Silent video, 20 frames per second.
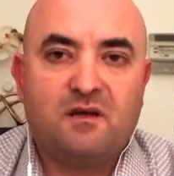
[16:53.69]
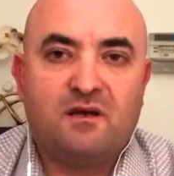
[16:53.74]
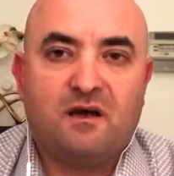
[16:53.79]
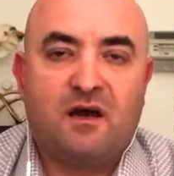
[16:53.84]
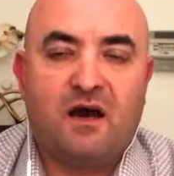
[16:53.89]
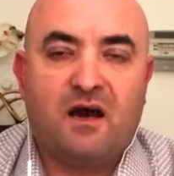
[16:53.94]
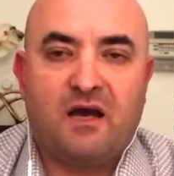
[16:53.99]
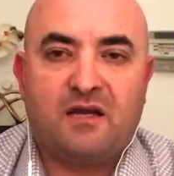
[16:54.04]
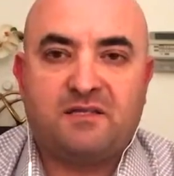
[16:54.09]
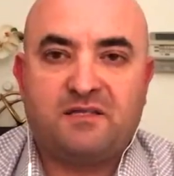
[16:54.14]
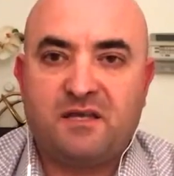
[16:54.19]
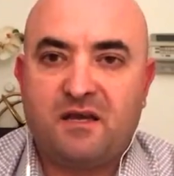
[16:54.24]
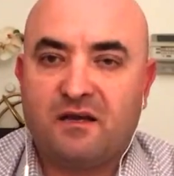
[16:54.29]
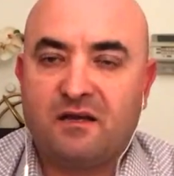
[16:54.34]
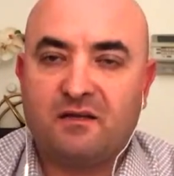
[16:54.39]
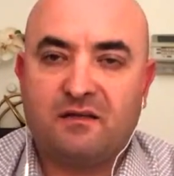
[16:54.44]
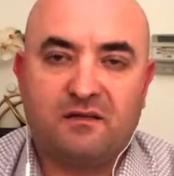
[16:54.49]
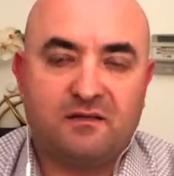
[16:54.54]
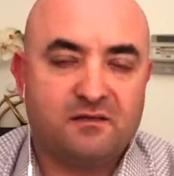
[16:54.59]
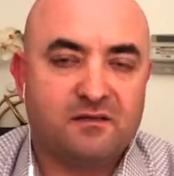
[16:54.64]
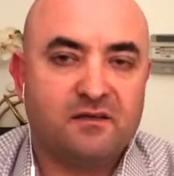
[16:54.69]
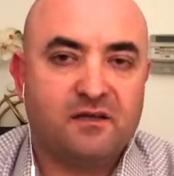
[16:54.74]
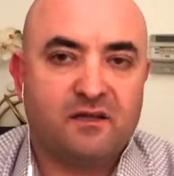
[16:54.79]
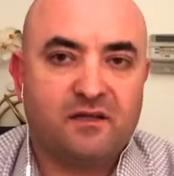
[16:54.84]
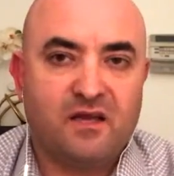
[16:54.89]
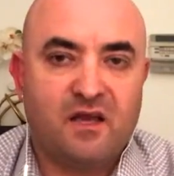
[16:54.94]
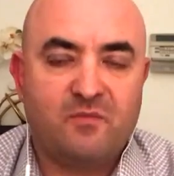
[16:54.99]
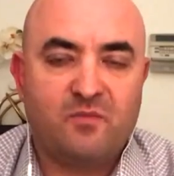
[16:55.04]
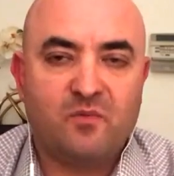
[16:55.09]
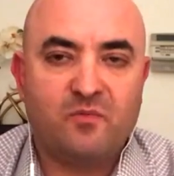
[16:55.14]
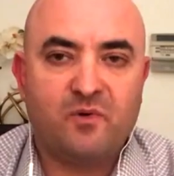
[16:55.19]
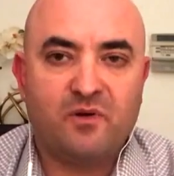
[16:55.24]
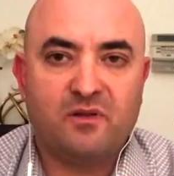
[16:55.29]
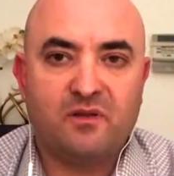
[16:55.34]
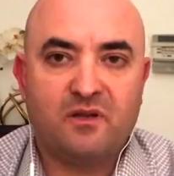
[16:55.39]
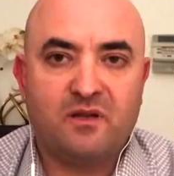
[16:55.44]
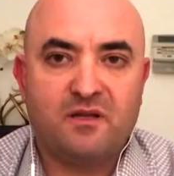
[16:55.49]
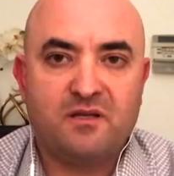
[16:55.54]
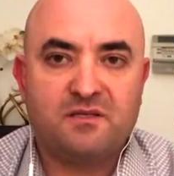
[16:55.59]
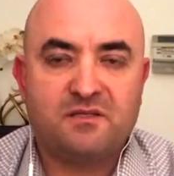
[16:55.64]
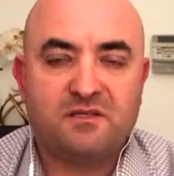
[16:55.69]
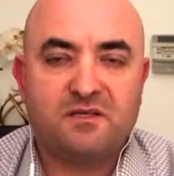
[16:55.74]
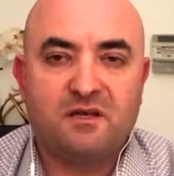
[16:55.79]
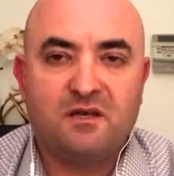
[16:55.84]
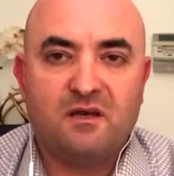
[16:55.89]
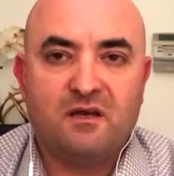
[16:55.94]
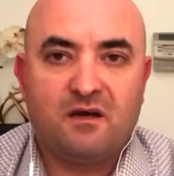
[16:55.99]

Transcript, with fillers: uh, high tech and internet capabilities,